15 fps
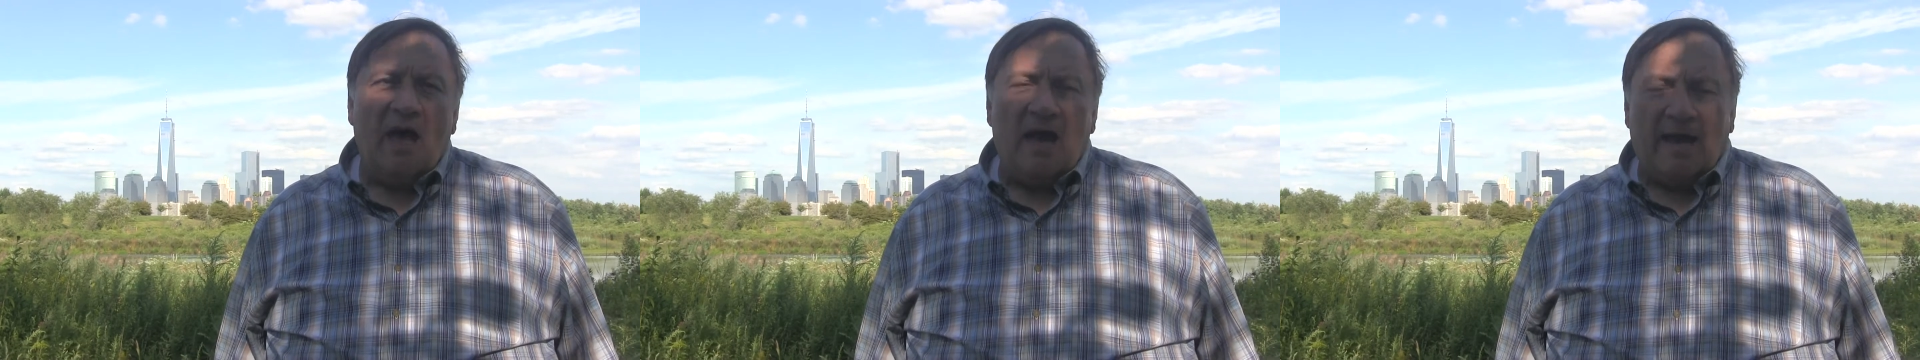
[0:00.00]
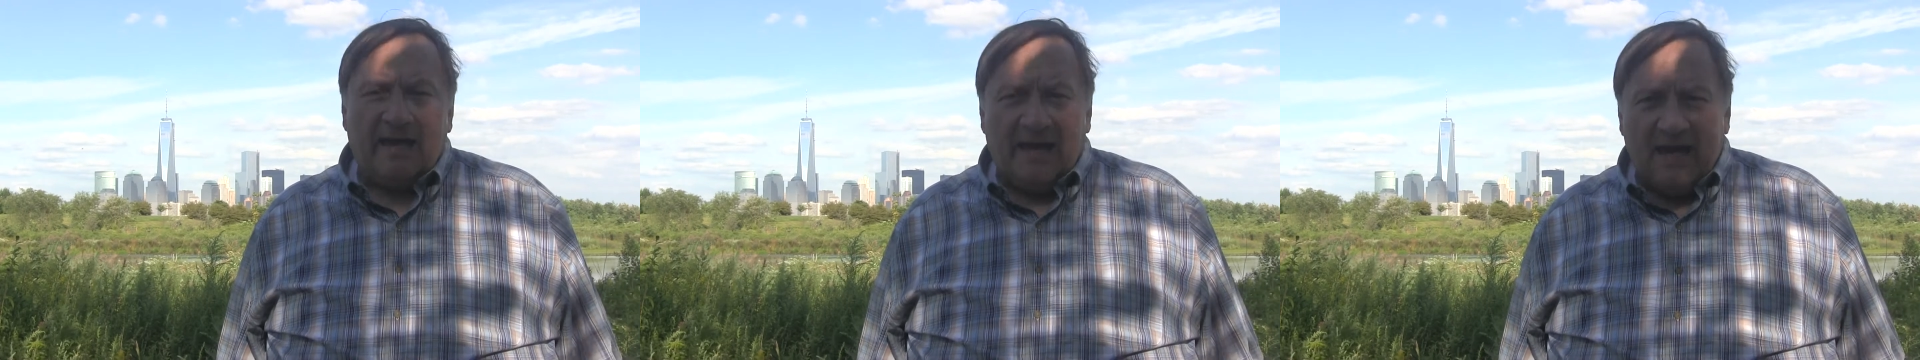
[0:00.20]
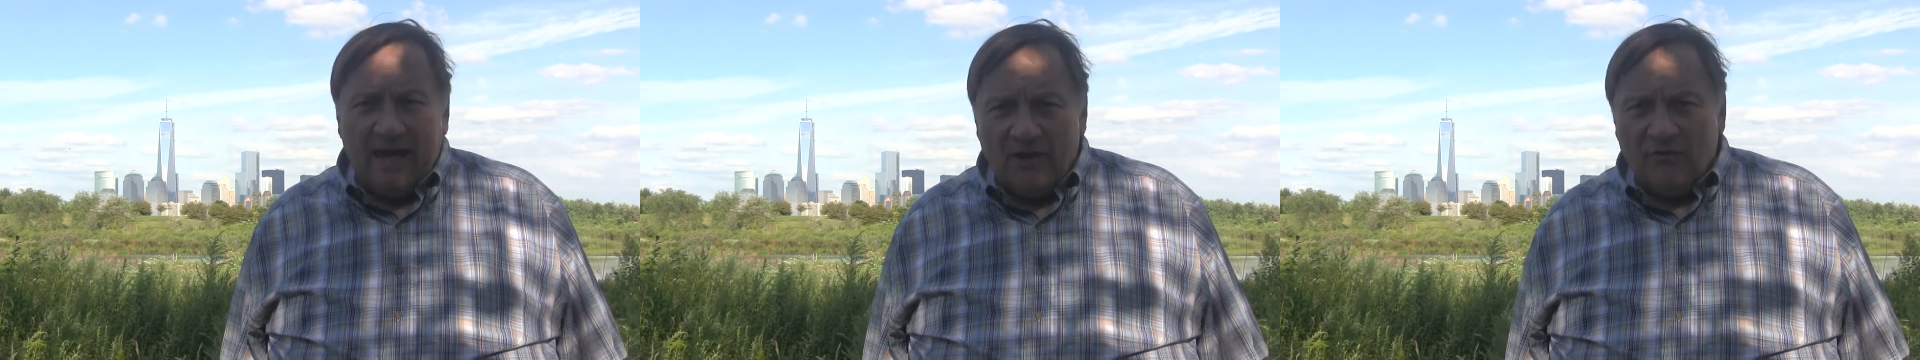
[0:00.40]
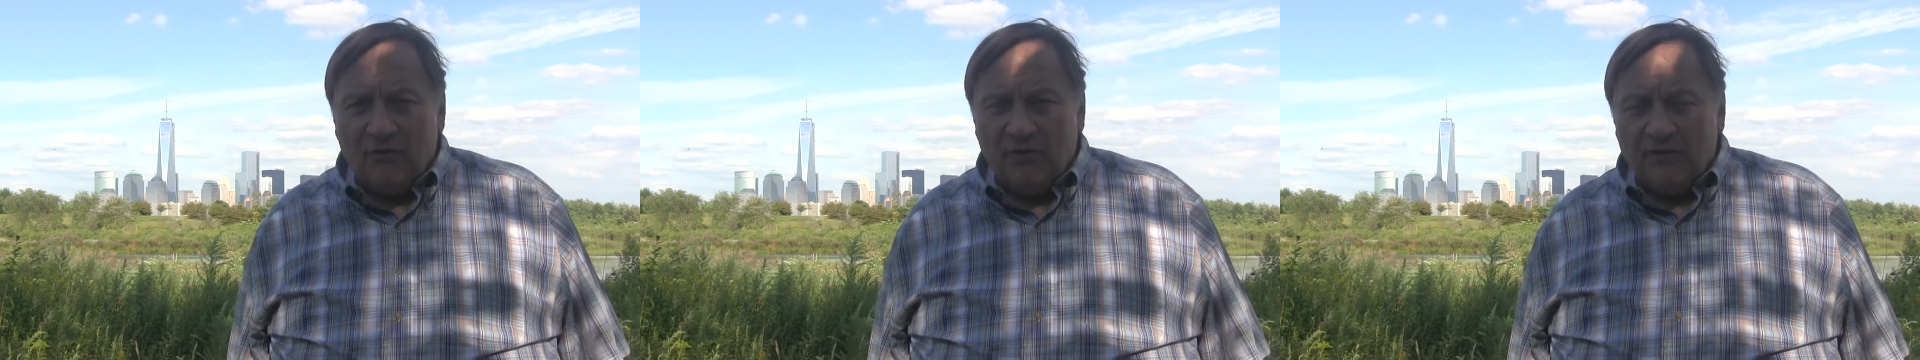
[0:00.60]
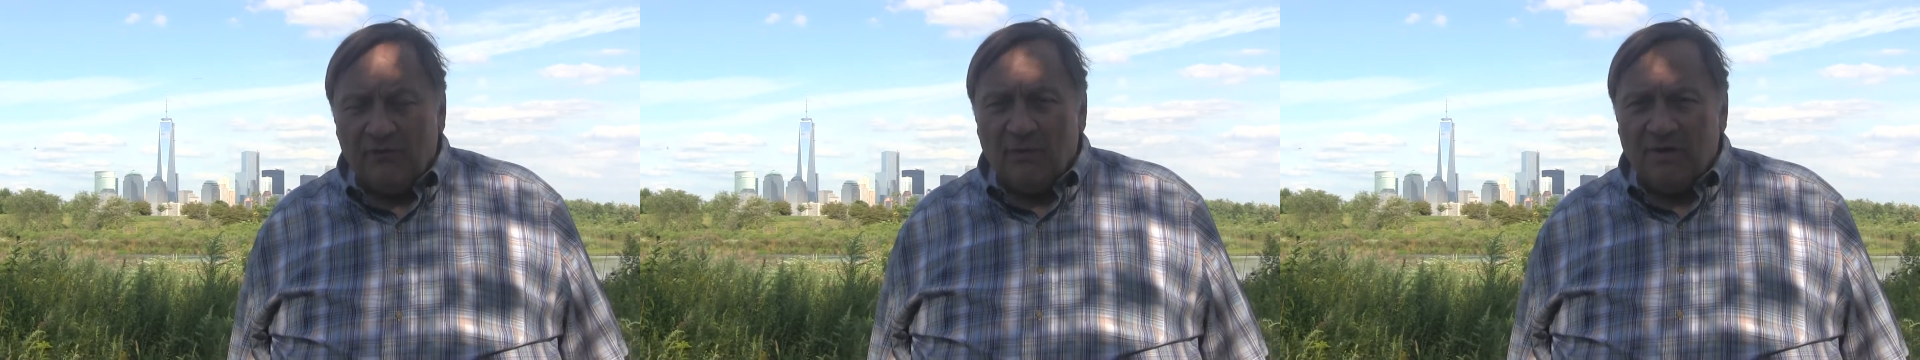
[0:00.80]
I can't
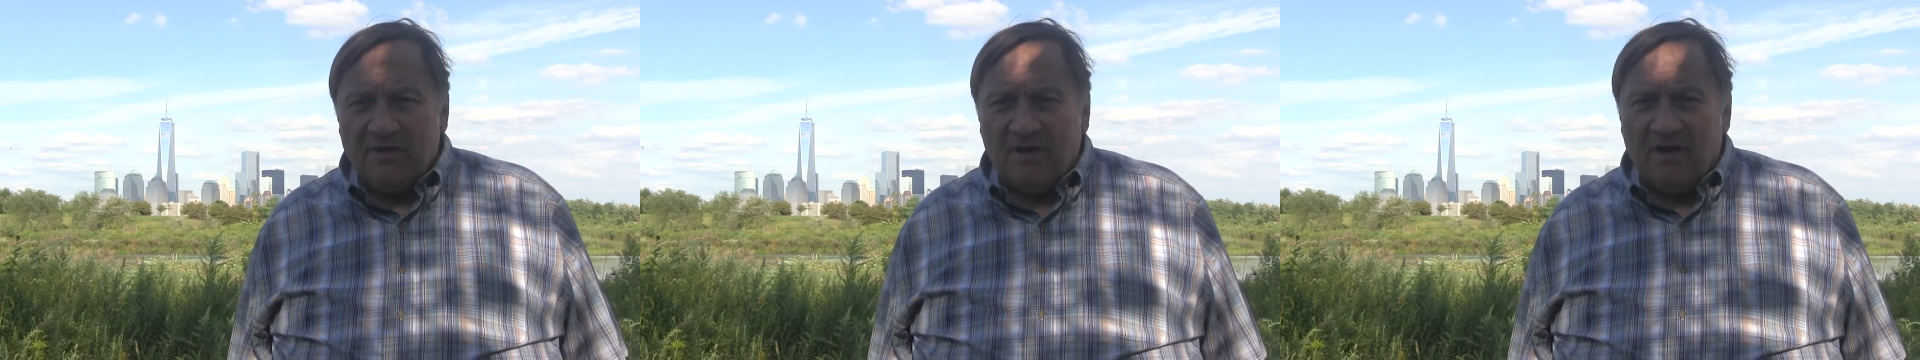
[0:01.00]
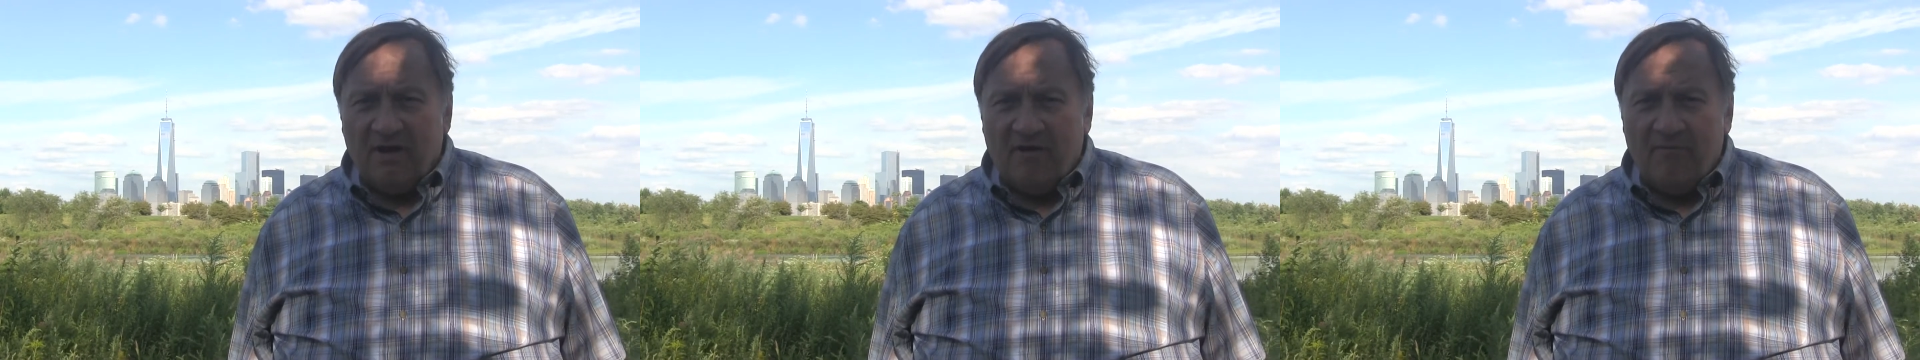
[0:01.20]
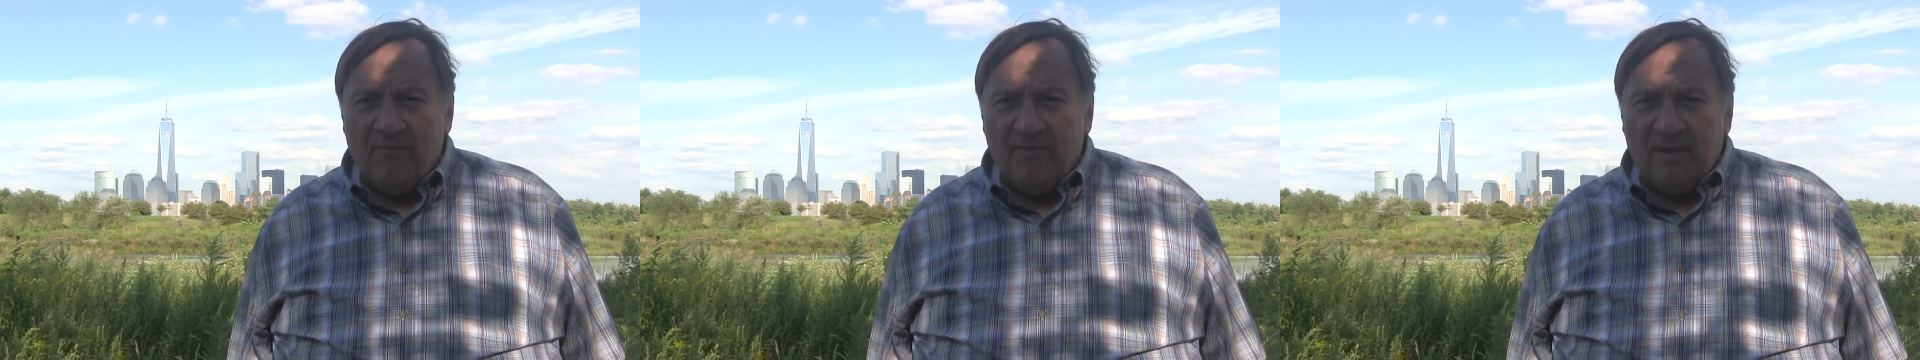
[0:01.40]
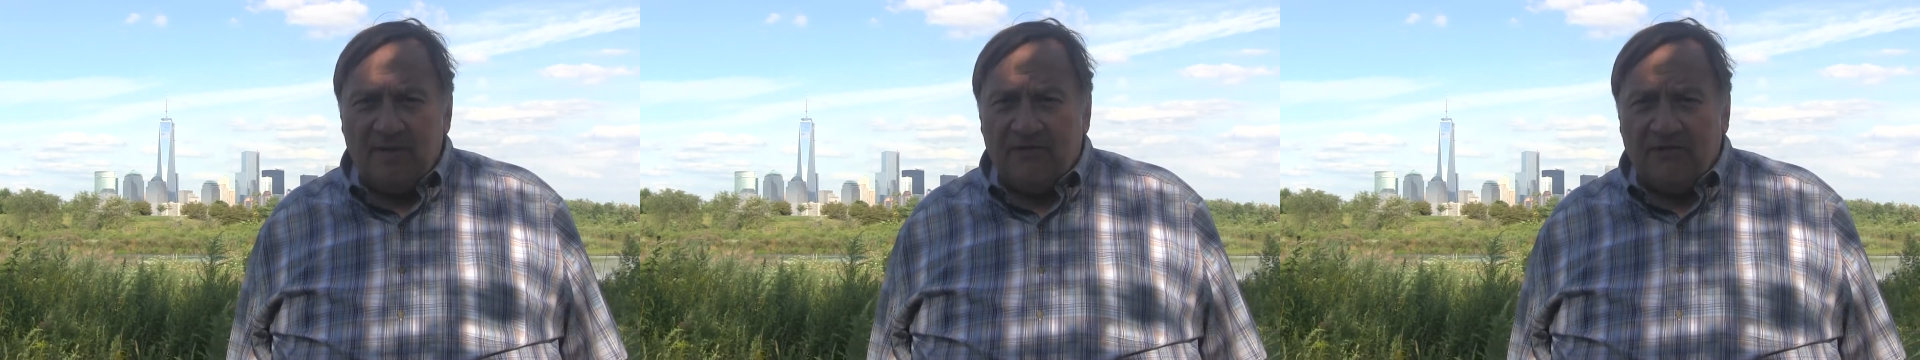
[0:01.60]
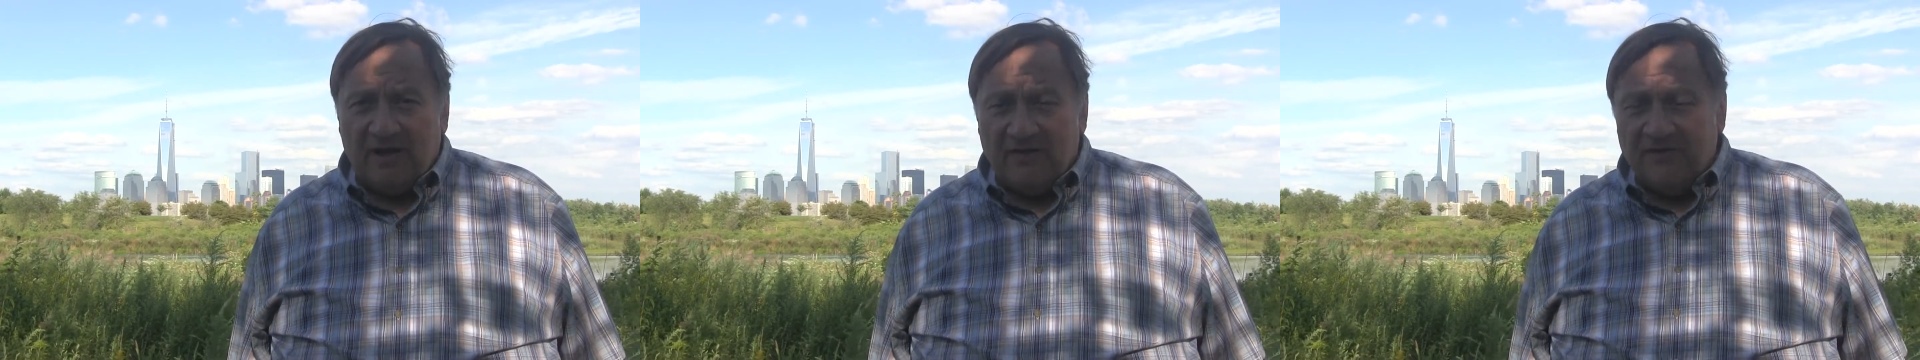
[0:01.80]
trust what the
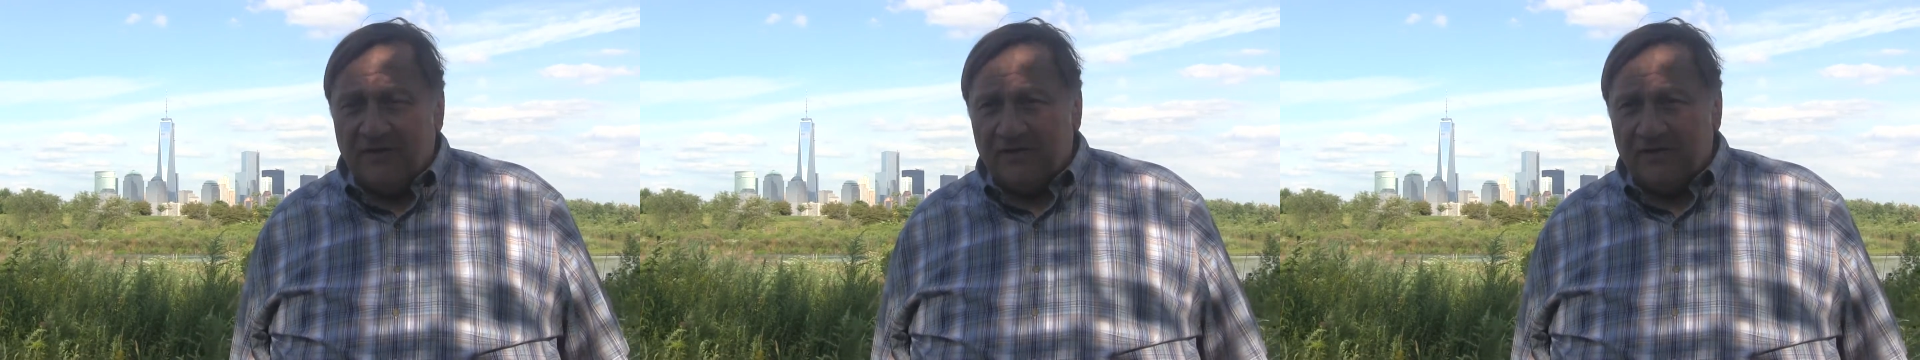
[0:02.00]
government says,